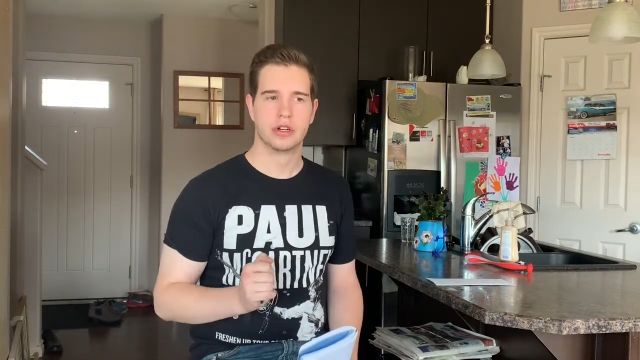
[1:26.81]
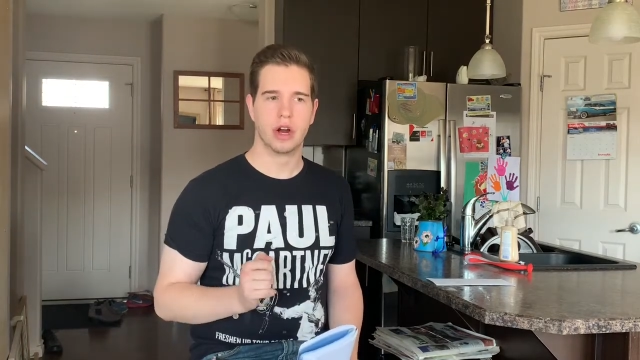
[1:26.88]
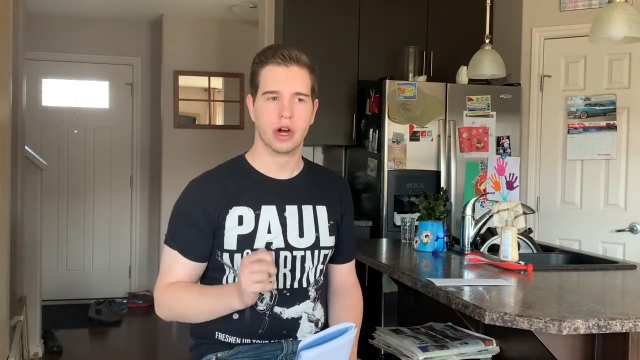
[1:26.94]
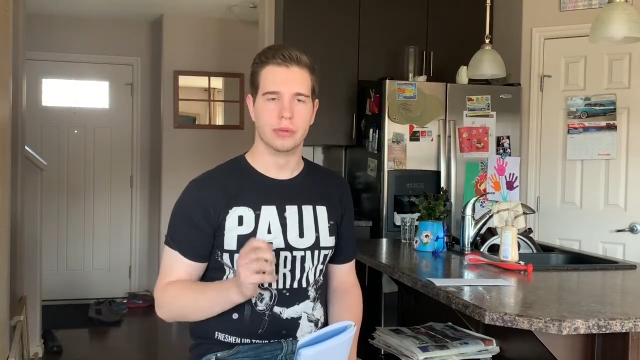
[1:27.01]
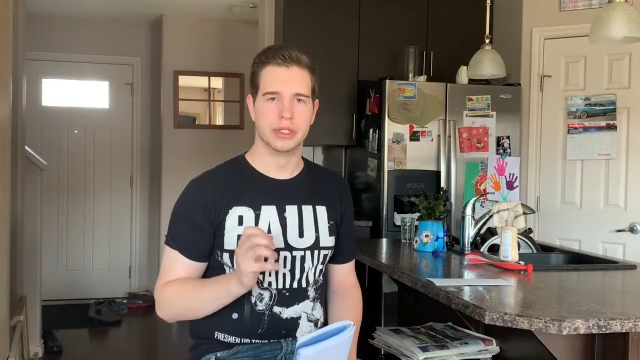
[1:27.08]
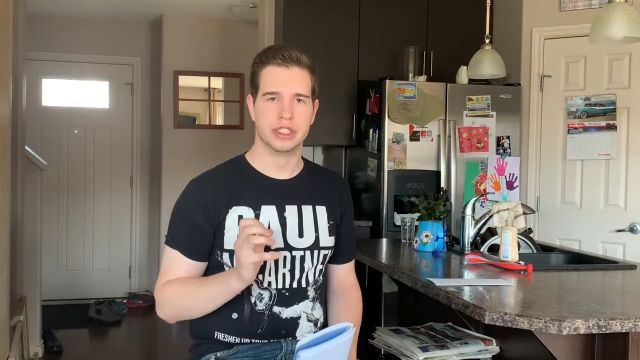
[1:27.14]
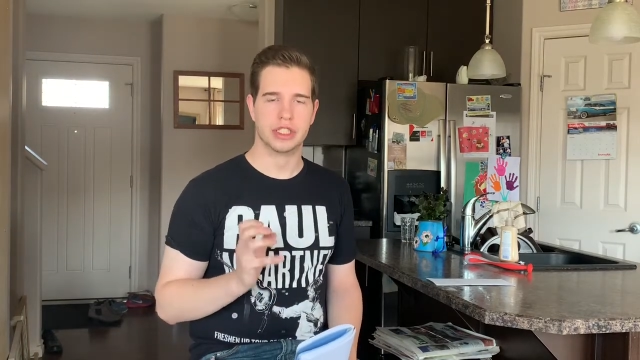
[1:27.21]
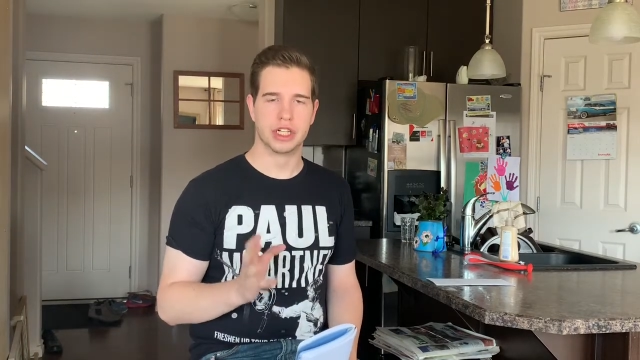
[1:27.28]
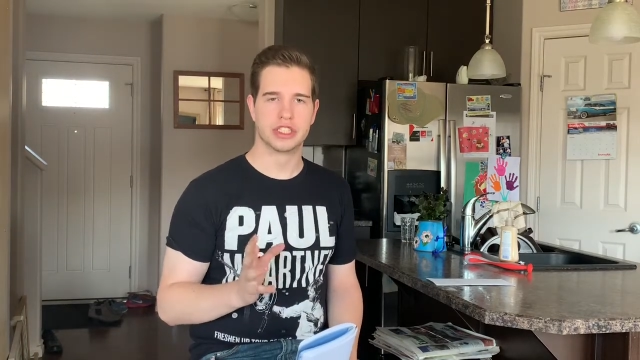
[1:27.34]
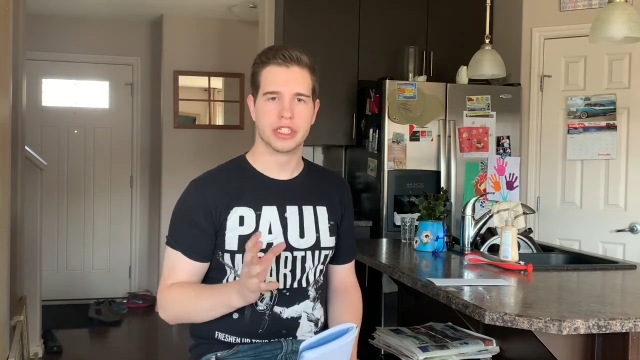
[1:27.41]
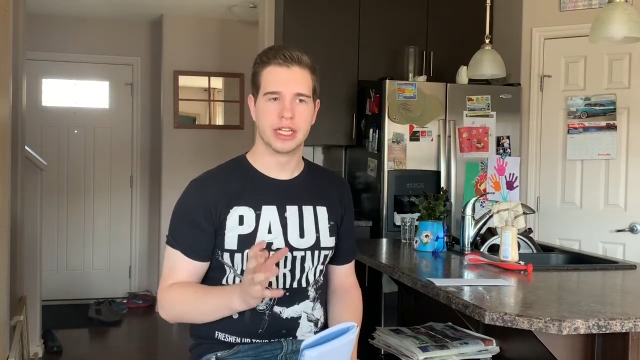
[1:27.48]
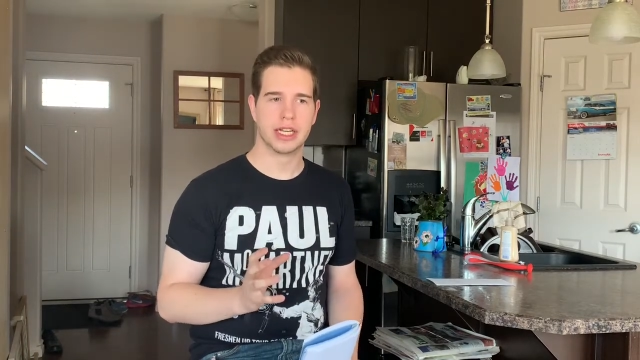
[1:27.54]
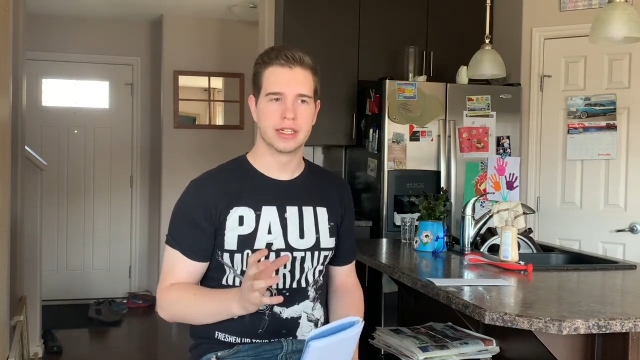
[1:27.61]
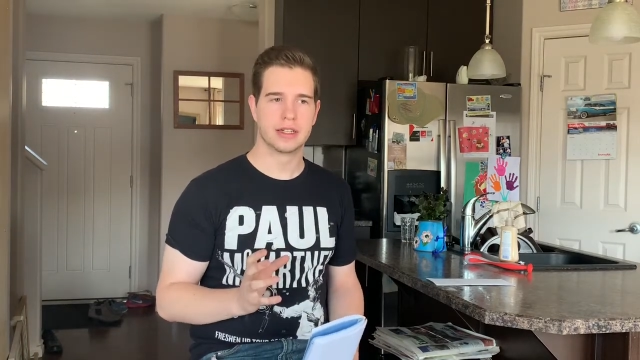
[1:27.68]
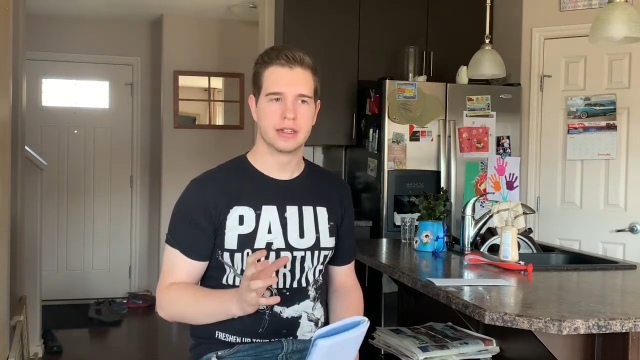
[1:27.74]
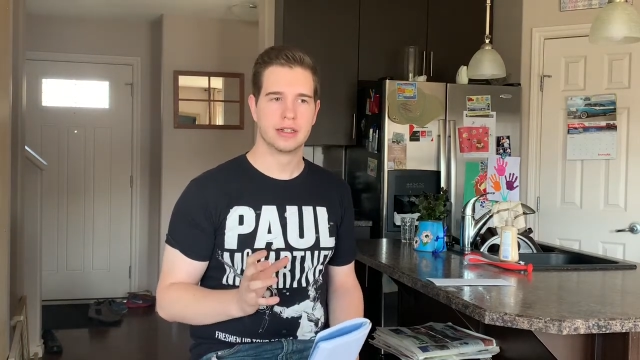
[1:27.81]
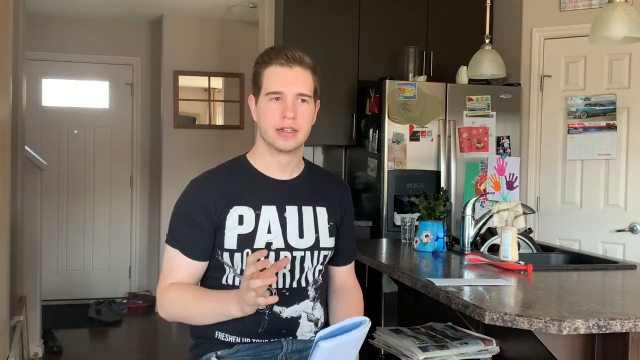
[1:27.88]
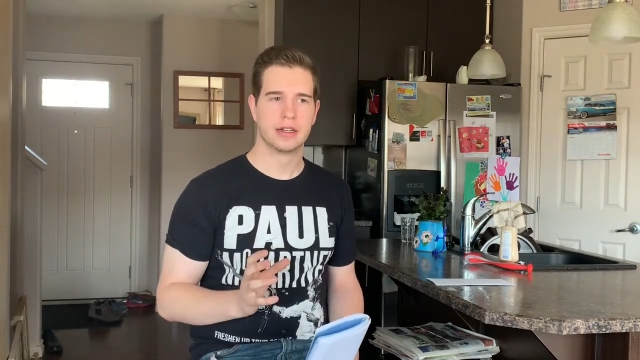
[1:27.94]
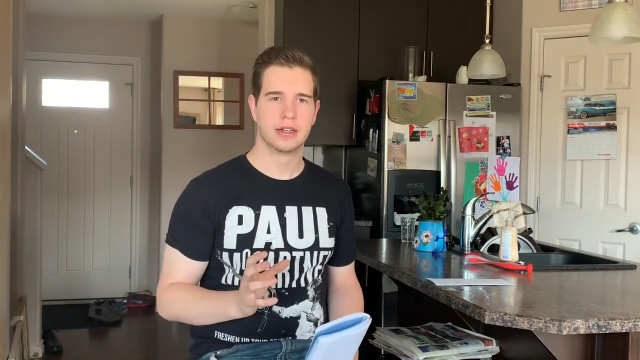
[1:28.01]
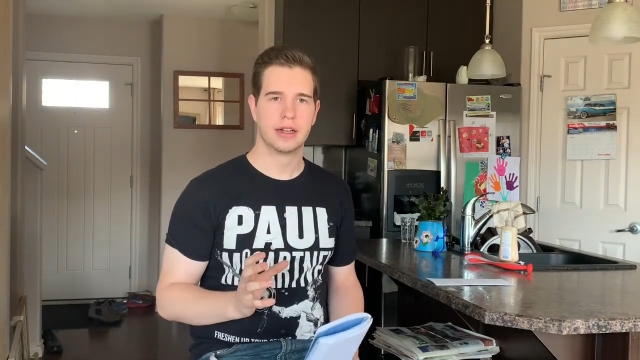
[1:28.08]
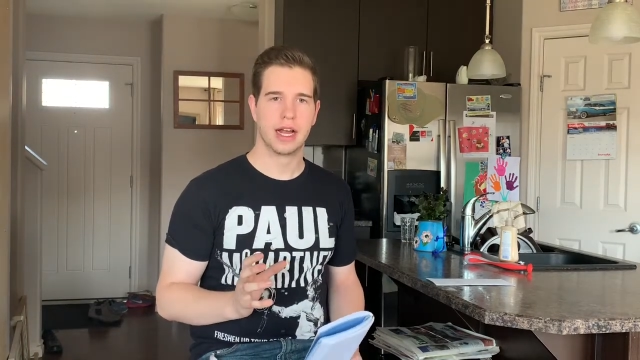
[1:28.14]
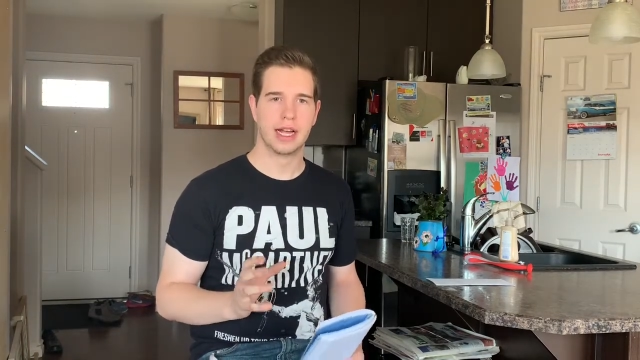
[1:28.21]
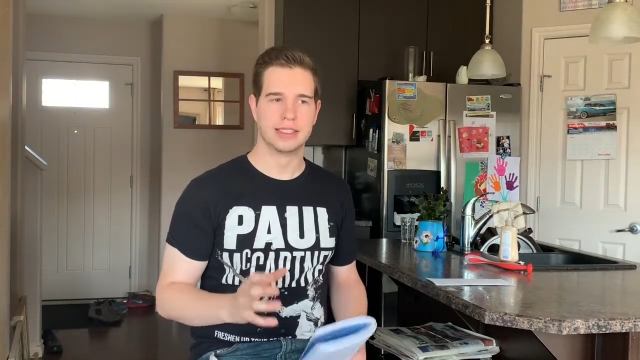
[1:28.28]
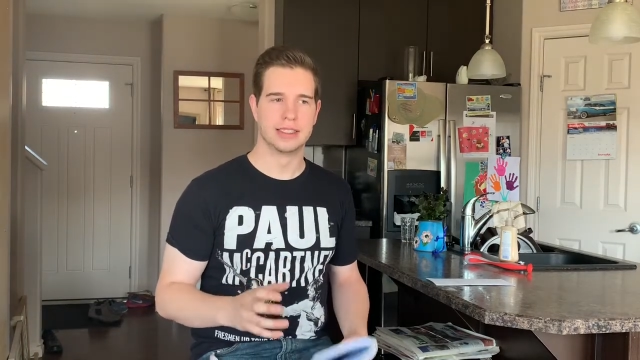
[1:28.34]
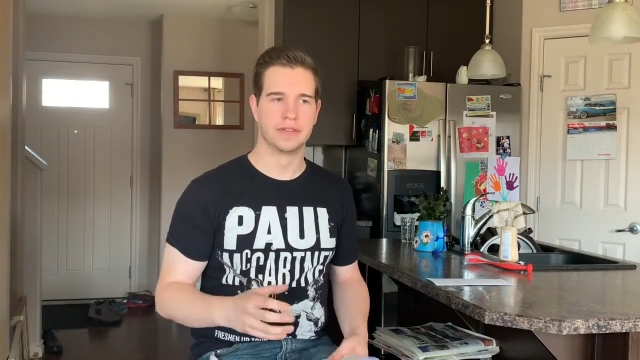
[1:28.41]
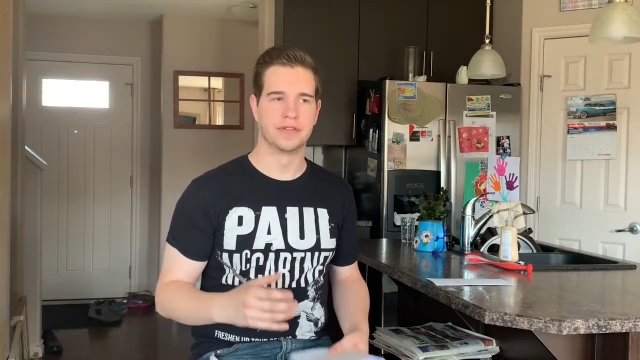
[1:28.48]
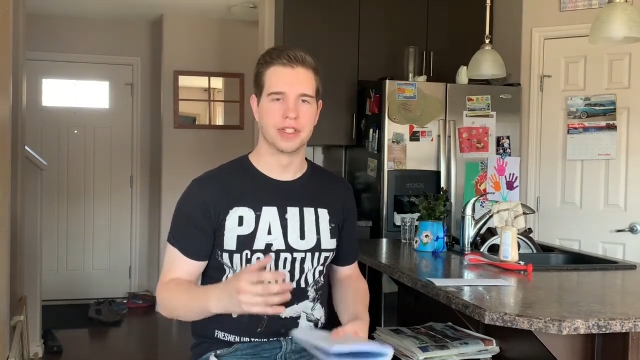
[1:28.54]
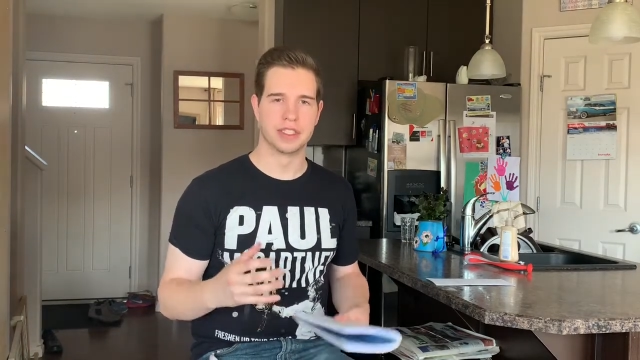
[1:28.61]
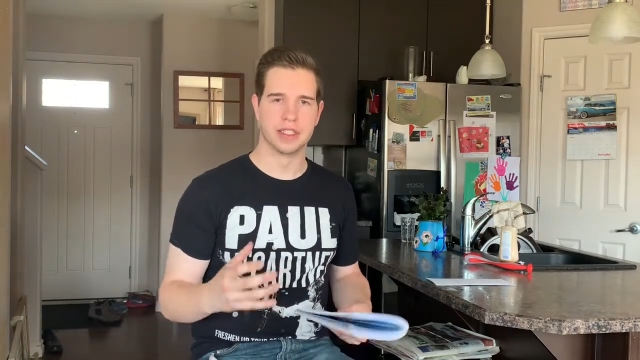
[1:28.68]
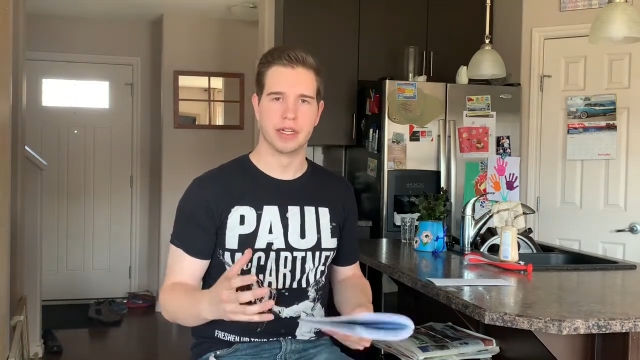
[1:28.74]
are we judging it as
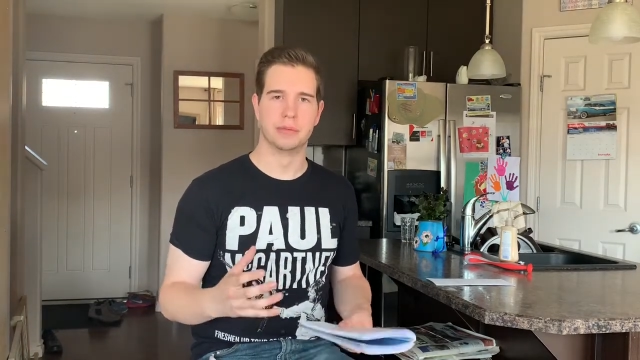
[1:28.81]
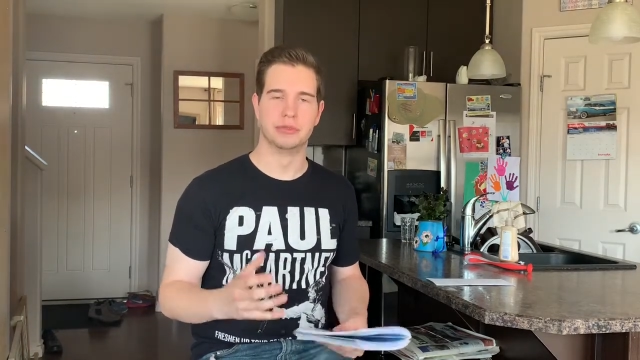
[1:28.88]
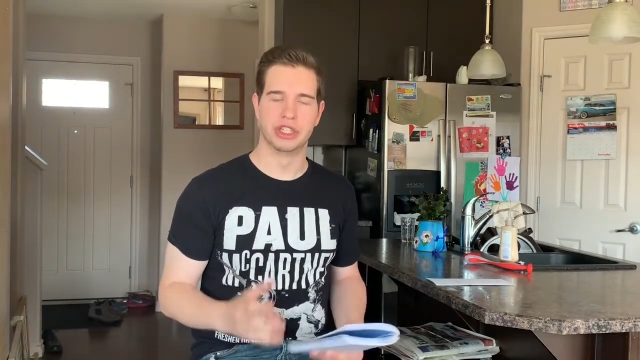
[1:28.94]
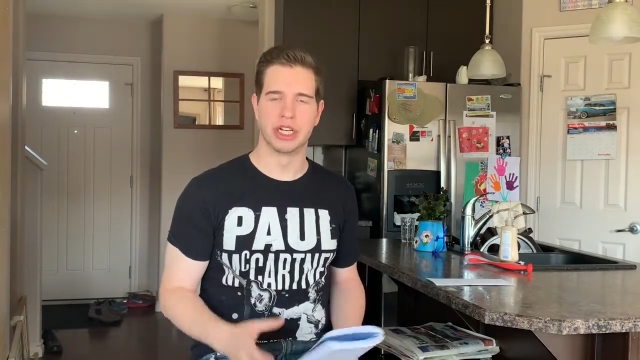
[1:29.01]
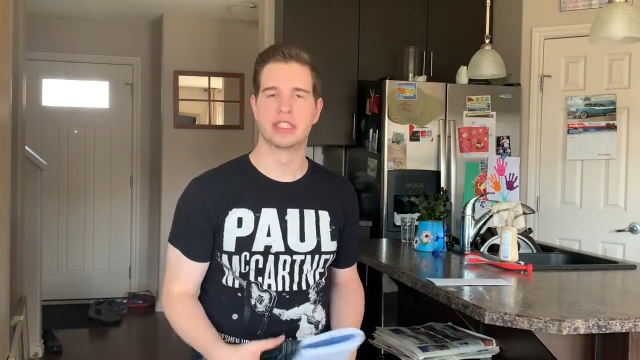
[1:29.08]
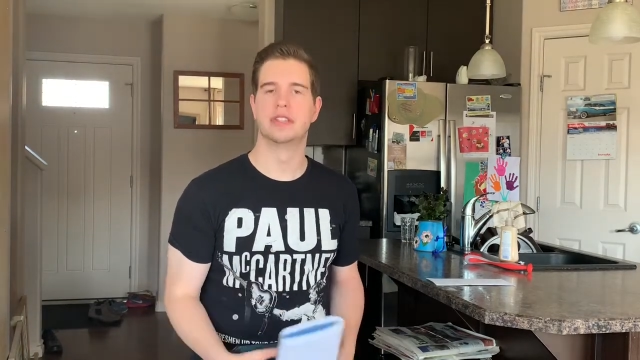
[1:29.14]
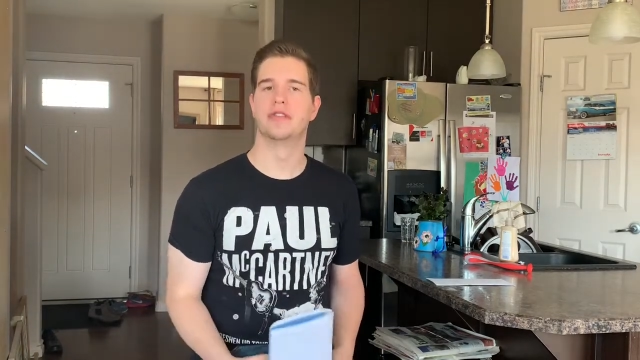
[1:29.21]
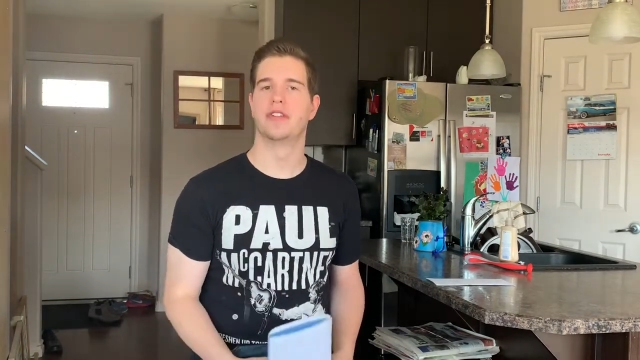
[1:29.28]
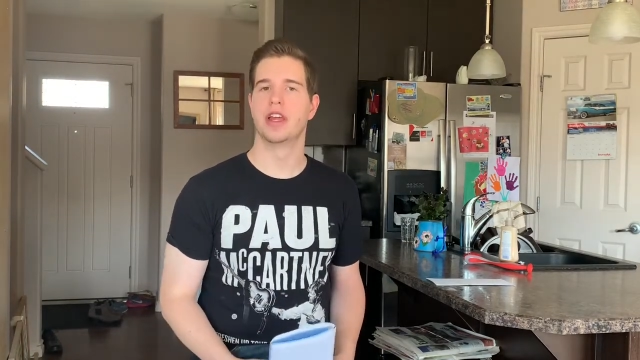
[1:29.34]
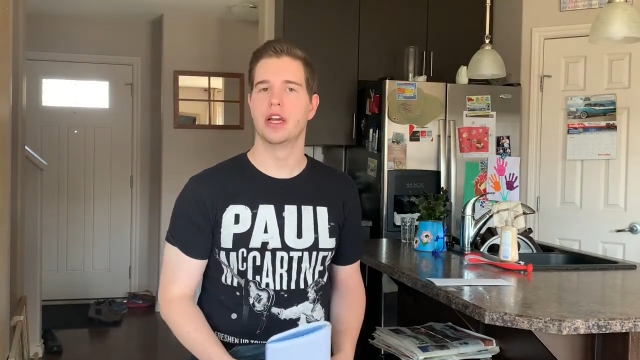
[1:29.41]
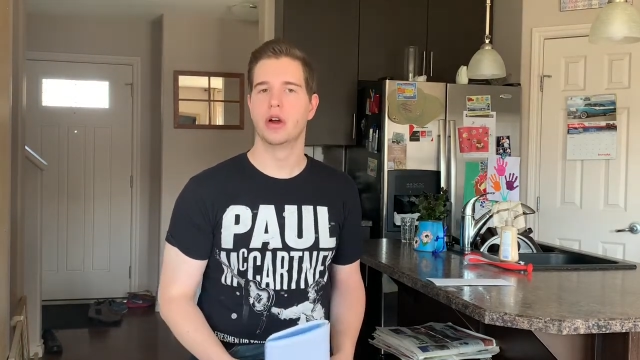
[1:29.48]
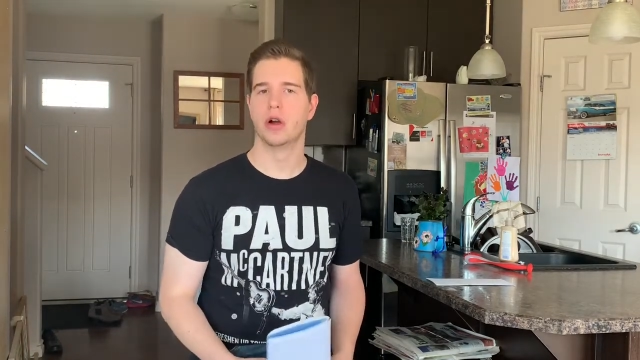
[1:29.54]
if it's an objective thing,